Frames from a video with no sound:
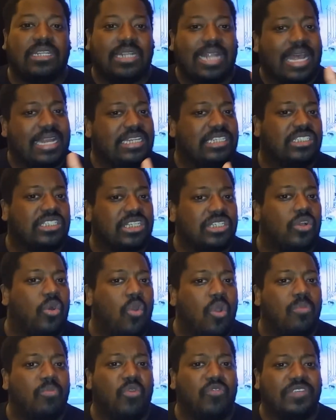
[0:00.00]
a lot of these good
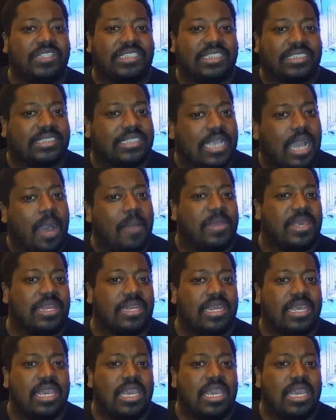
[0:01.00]
horror movies is coming